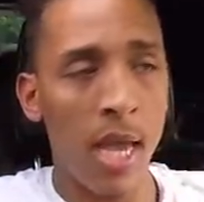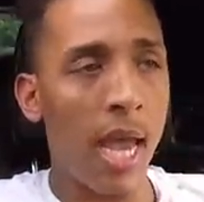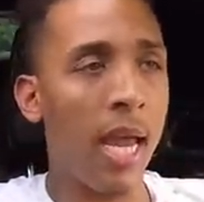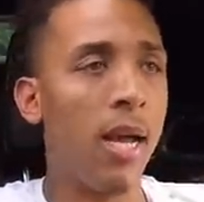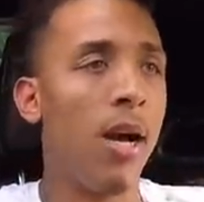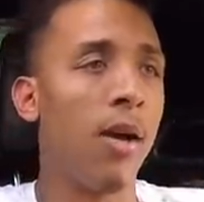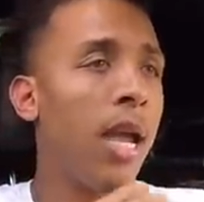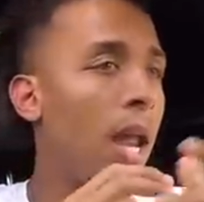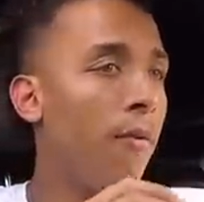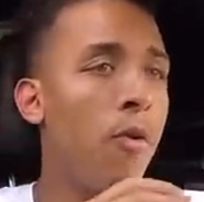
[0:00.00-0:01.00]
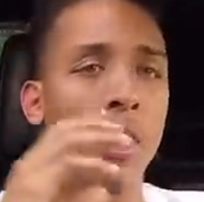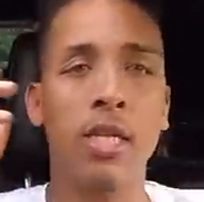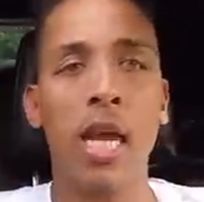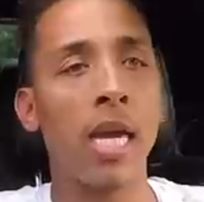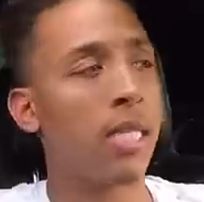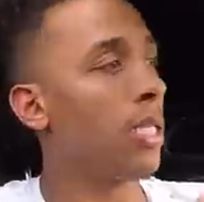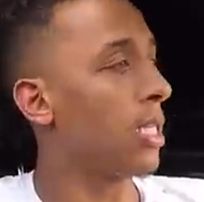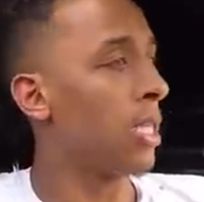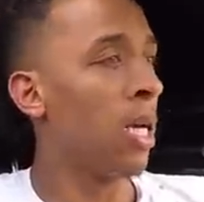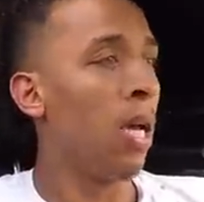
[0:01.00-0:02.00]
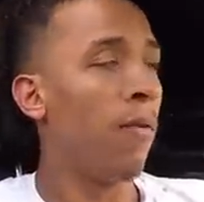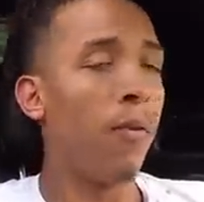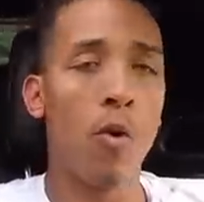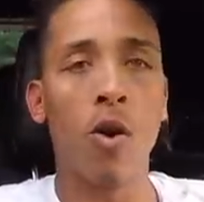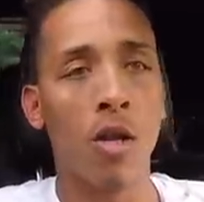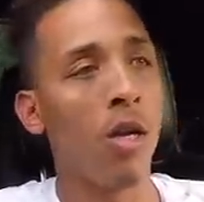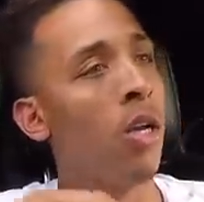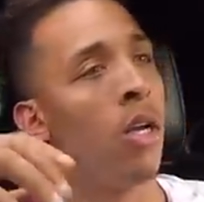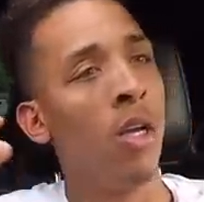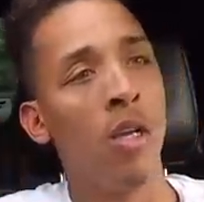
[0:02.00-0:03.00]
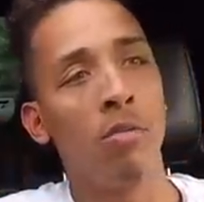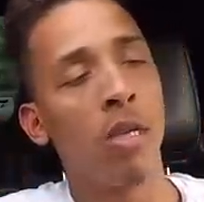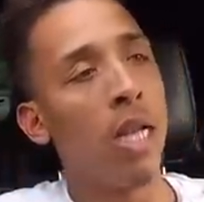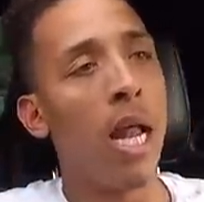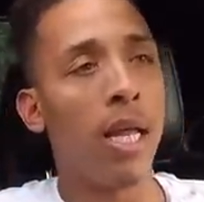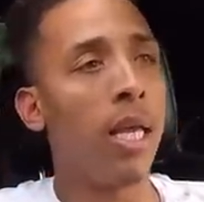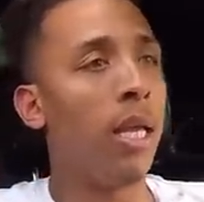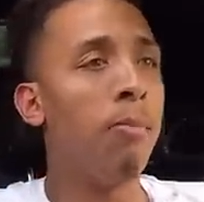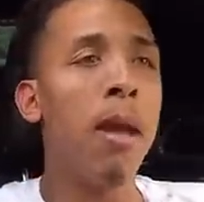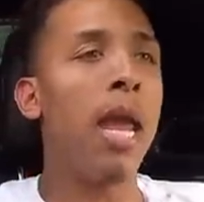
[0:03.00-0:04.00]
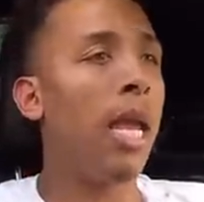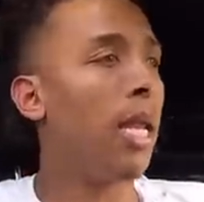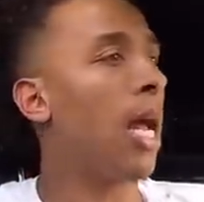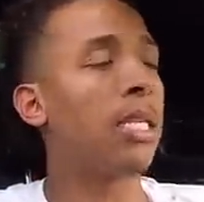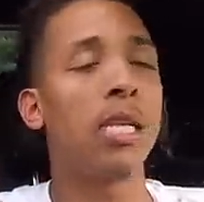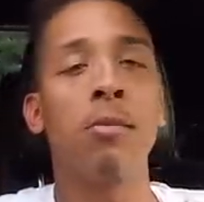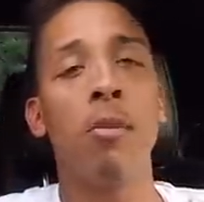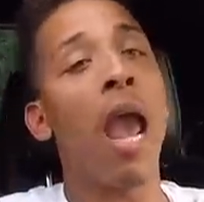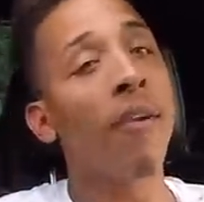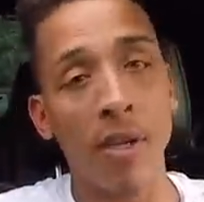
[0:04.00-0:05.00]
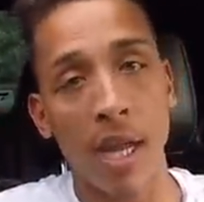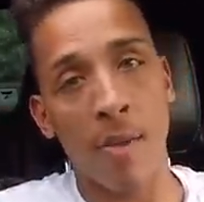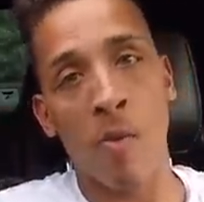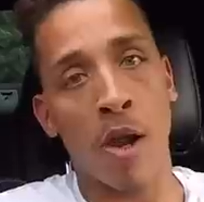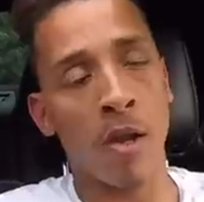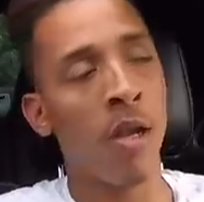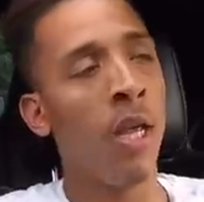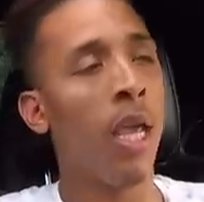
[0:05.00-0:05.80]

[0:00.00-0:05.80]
in uh, California, Texas, Florida, Connecticut, Maine. I sent them every damn where.